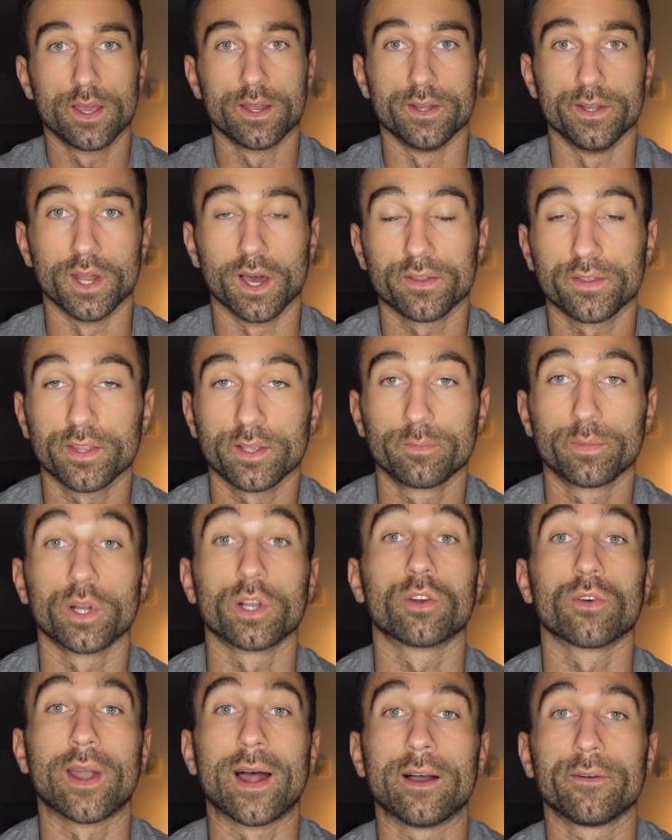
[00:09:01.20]
nothing but
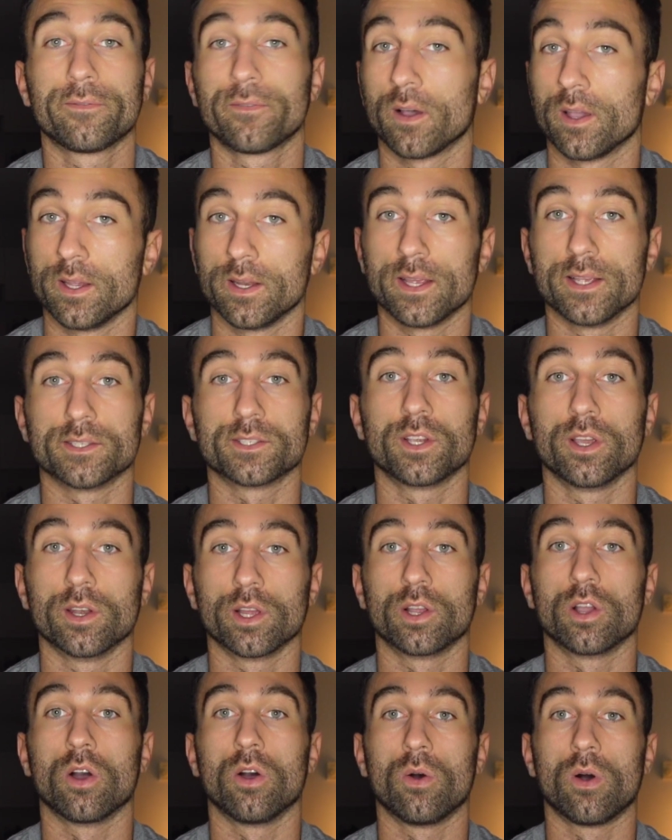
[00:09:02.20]
graphite is going to
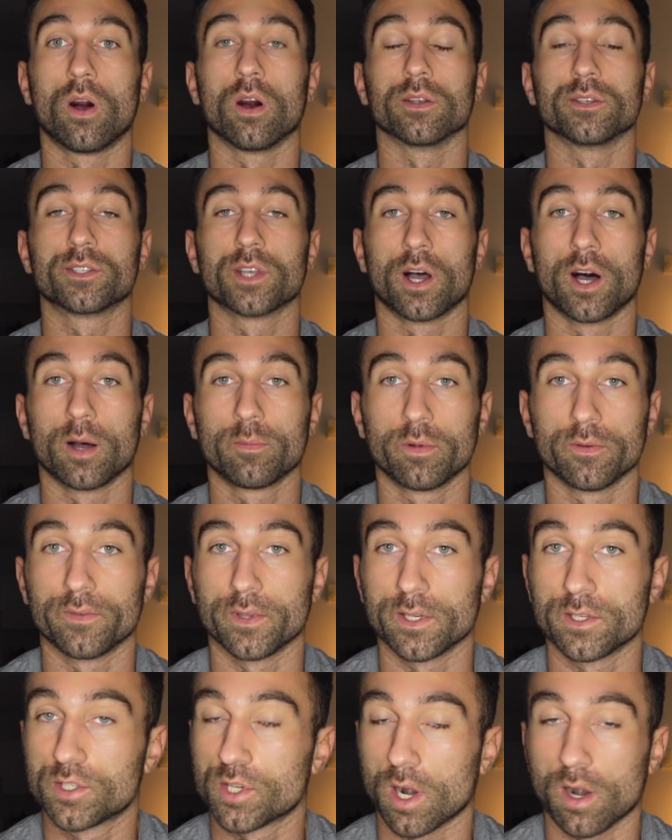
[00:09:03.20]
go on top of
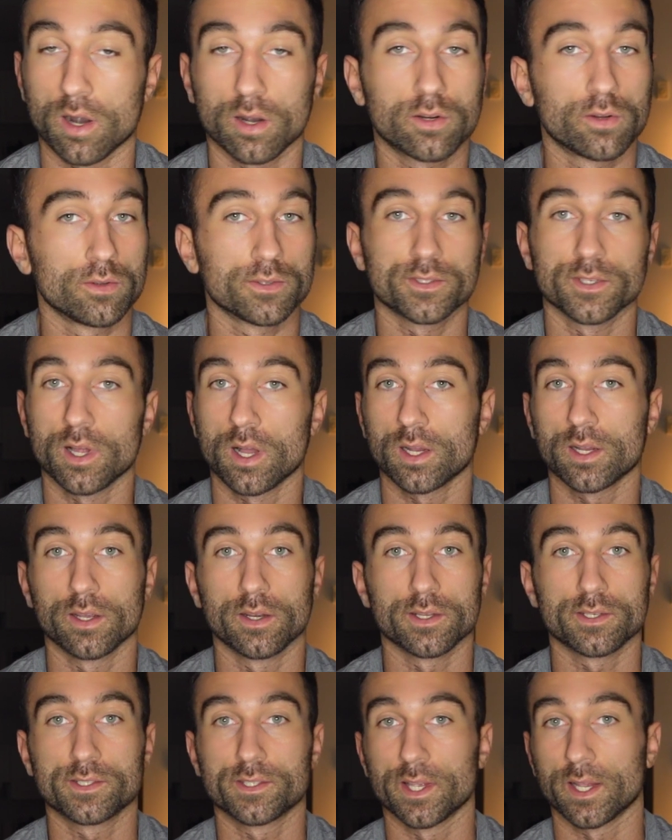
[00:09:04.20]
it. Charcoal's not going
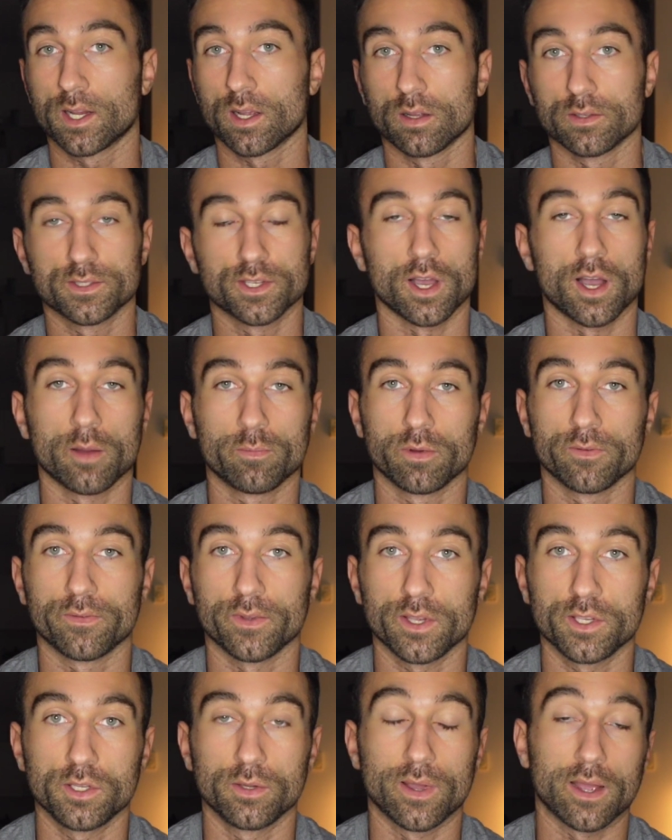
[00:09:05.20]
to stick on top of
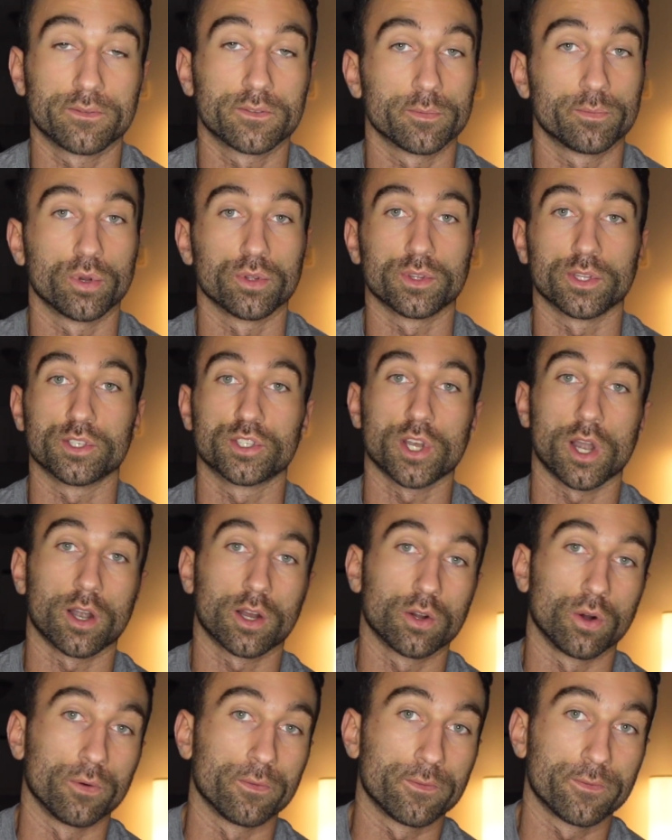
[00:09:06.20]
it. You have to put the
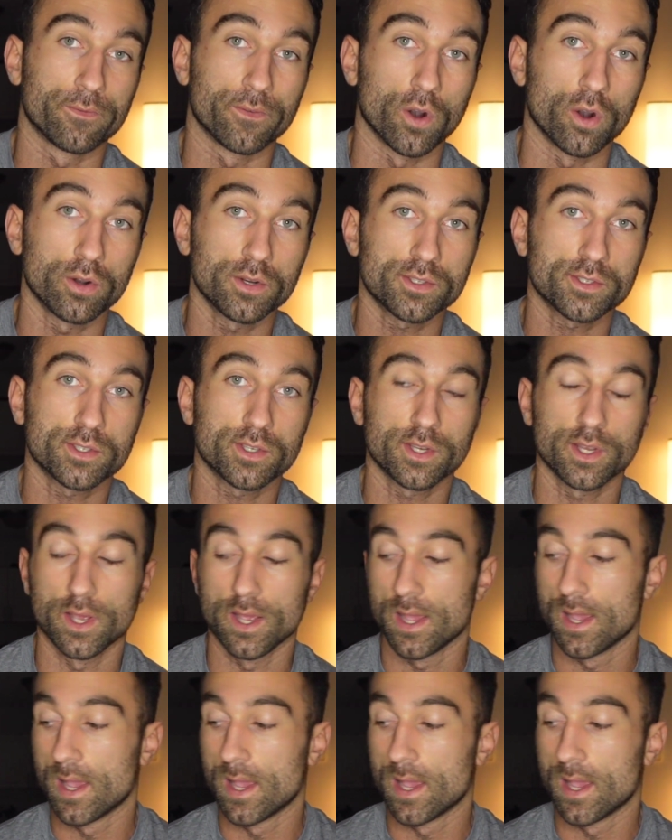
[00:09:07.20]
charcoal first,